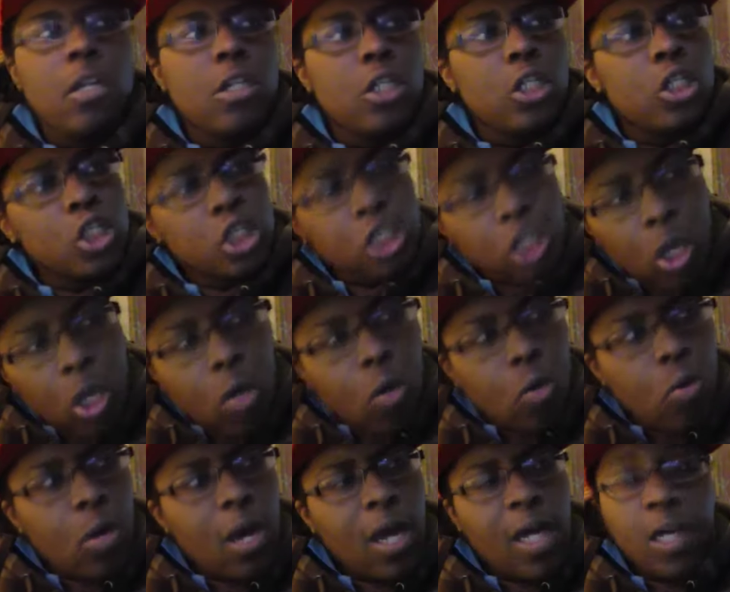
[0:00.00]

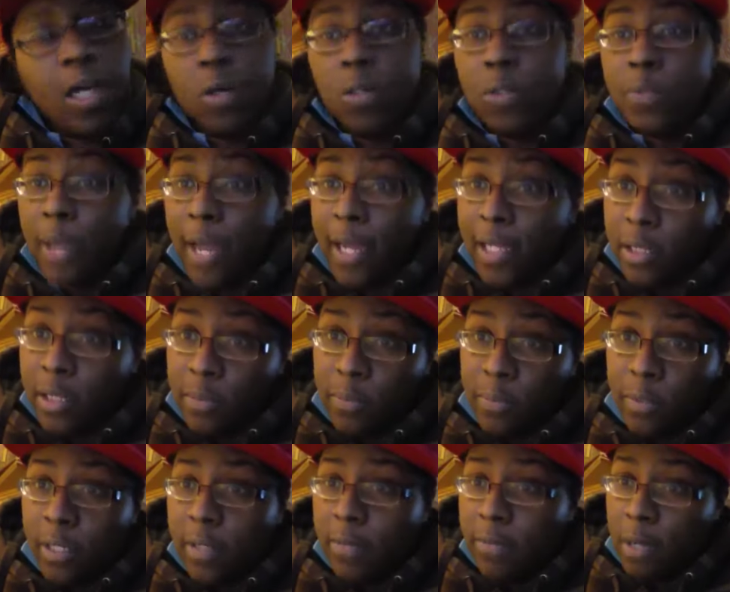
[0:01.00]
So I goes back to
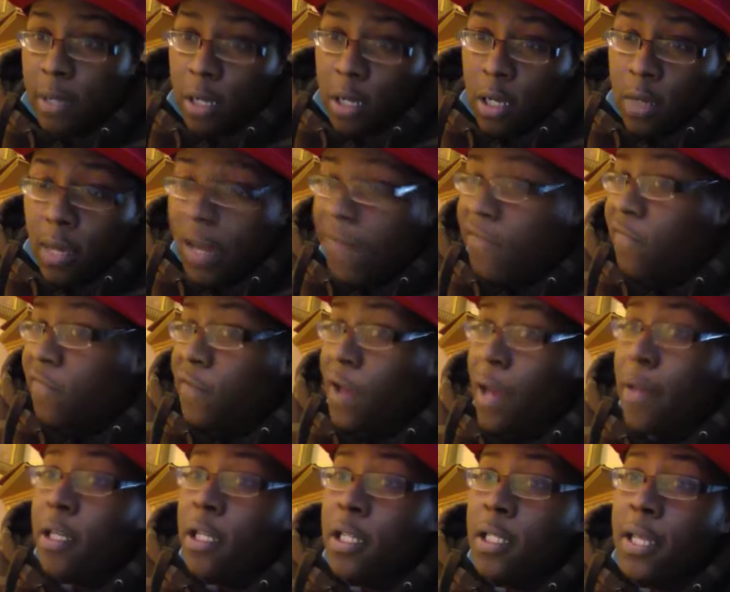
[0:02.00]
Brent. Um, have you
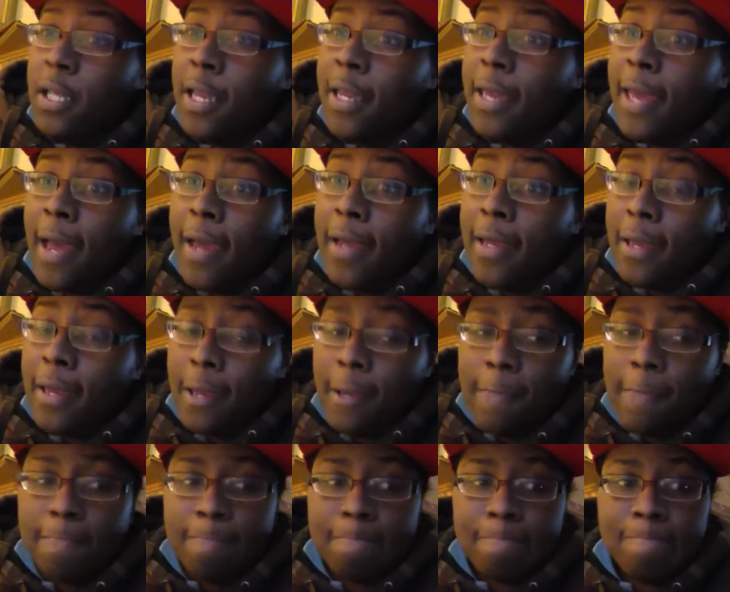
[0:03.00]
found anything out yet?
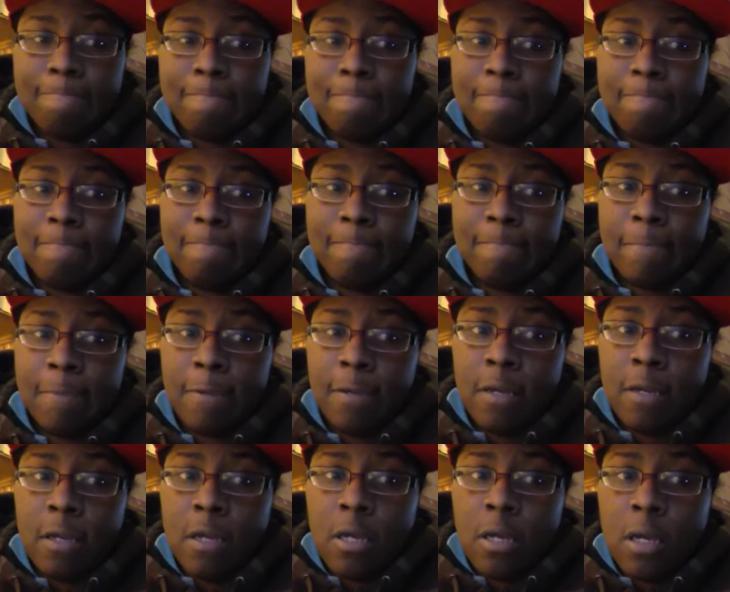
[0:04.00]

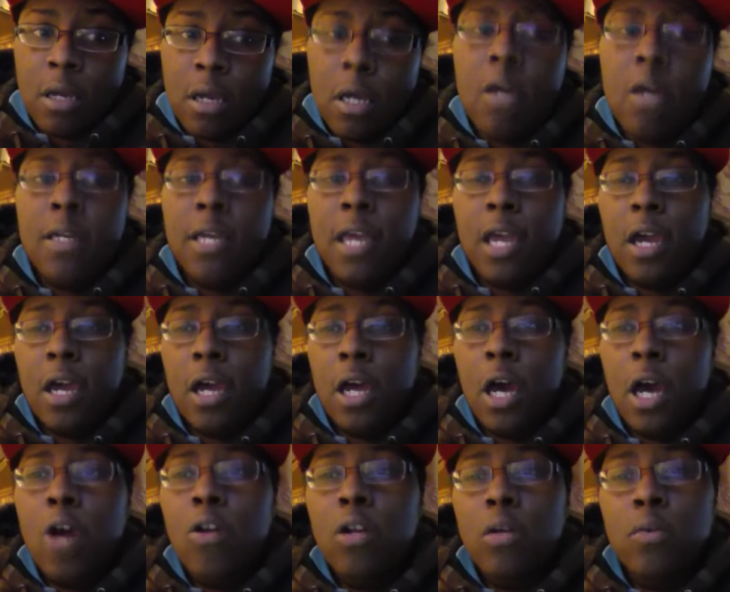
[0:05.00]
Oh yeah, uh,
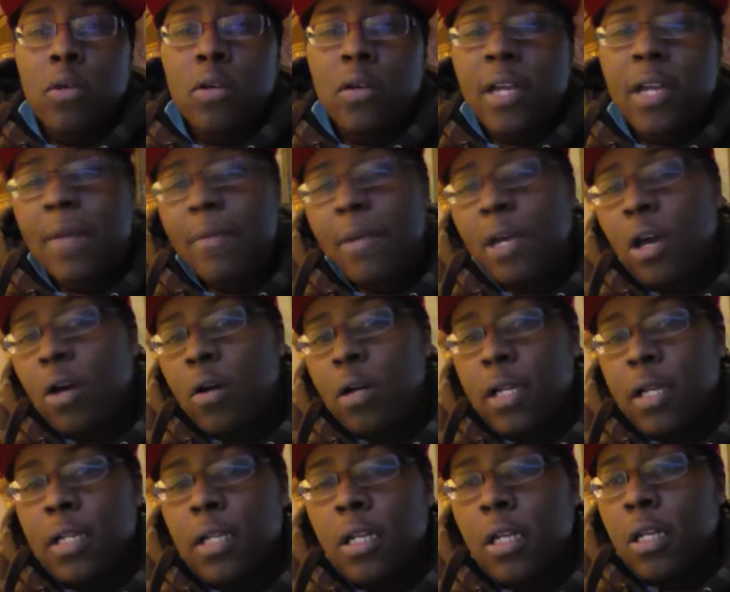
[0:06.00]
hold on real quick. I'm gonna go
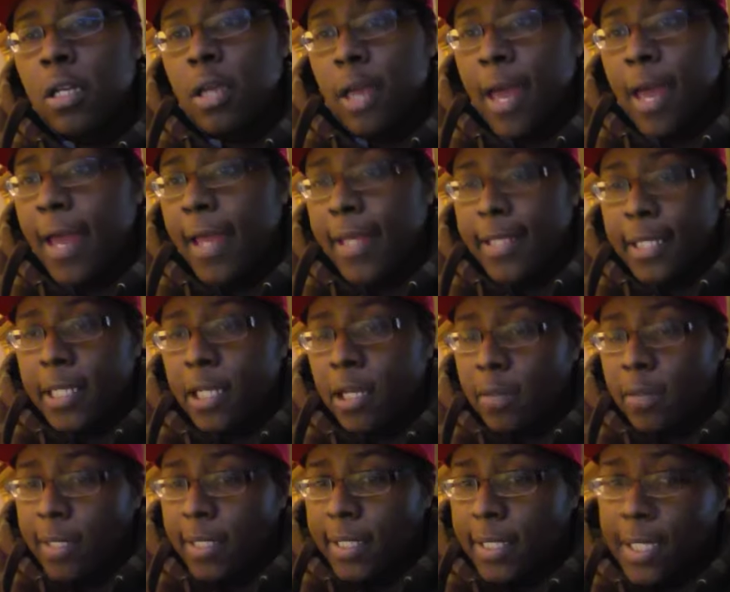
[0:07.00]
and ask
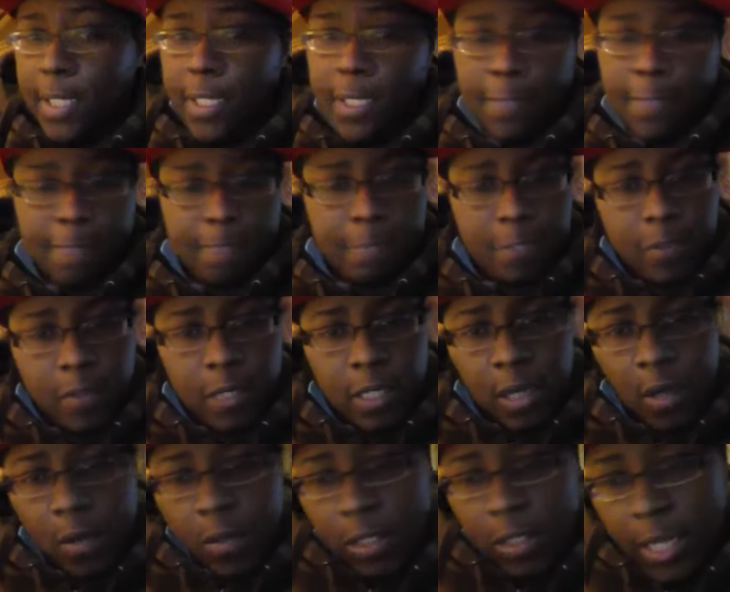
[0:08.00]
him and see. So he
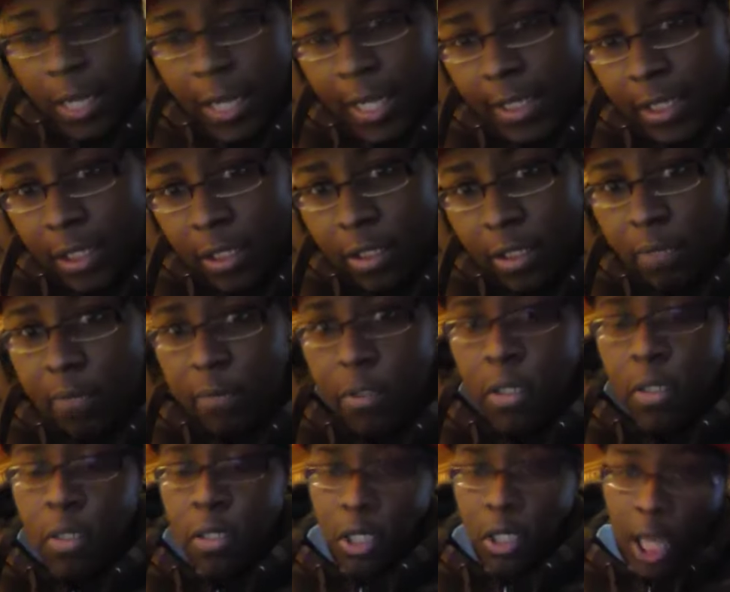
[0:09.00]
goes and asks him,
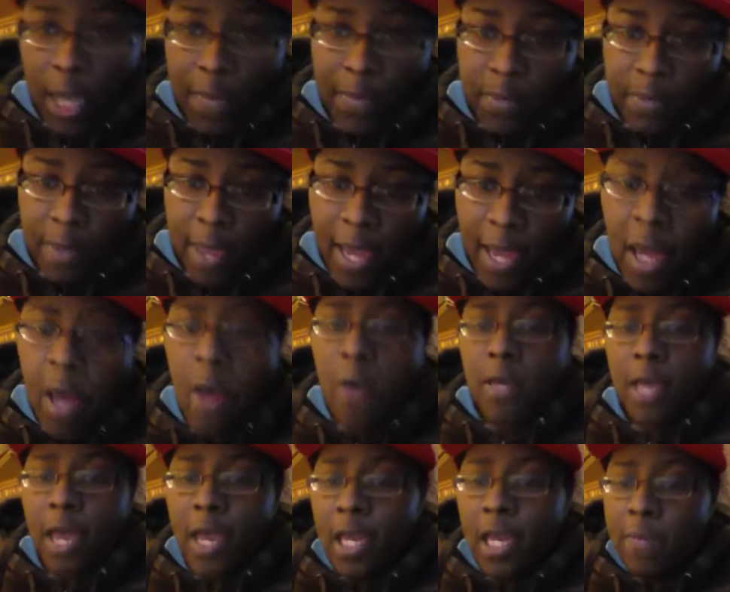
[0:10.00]
comes back. Oh
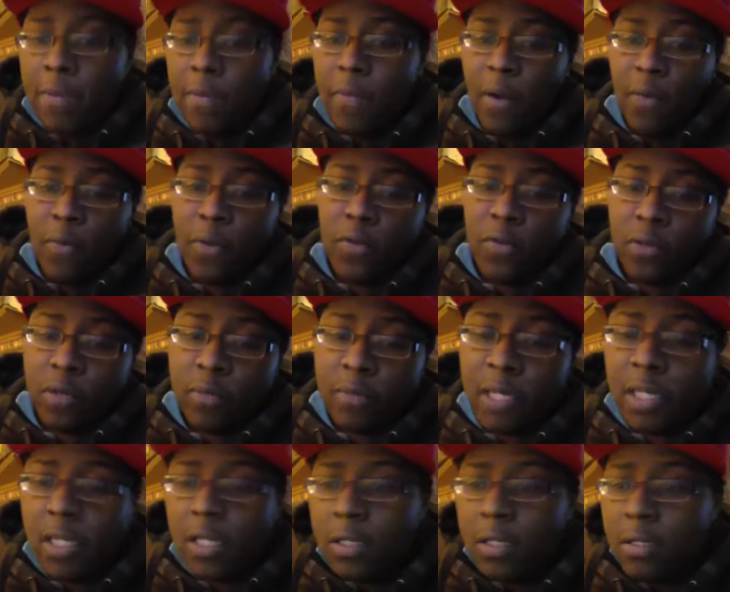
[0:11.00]
yeah, he'll be right with you in a
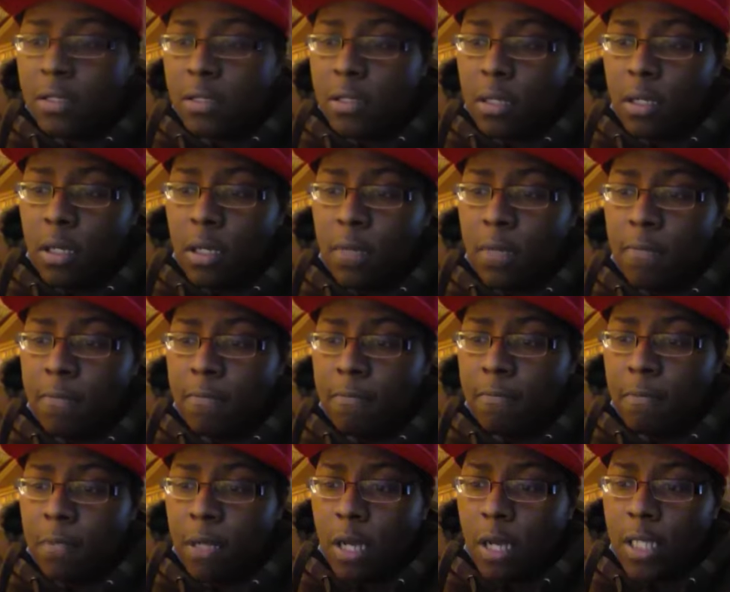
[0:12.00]
minute. Um,
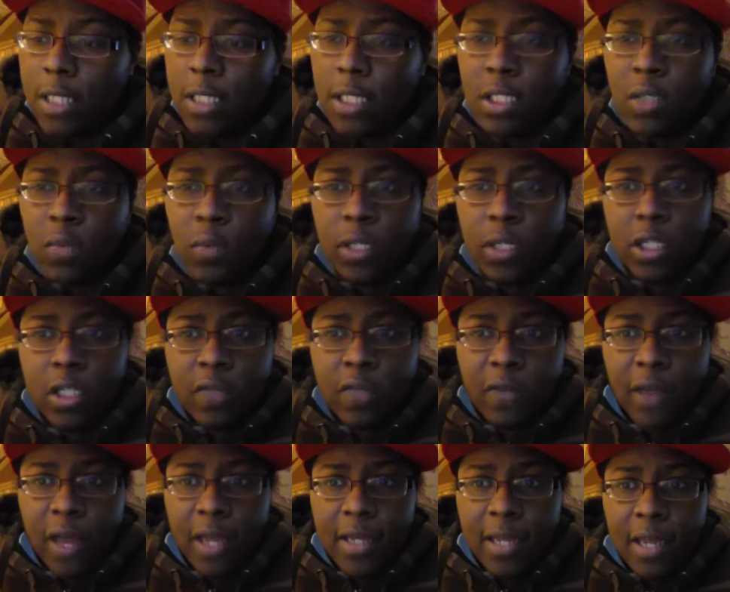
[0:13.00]
I said, so what did you
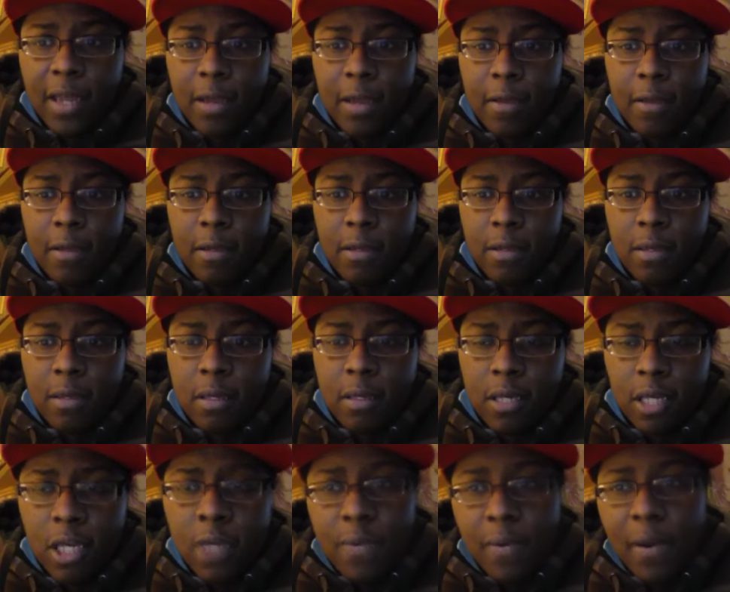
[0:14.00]
find out?
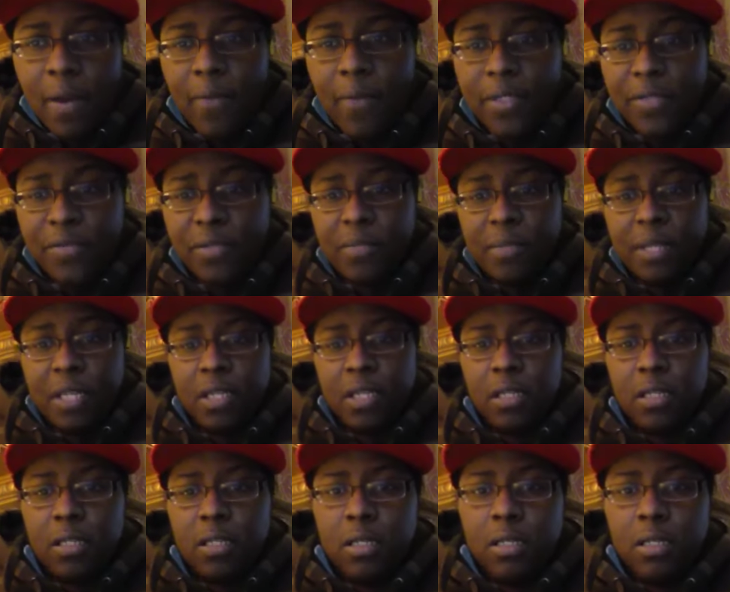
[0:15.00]
He'll be right with you in a minute.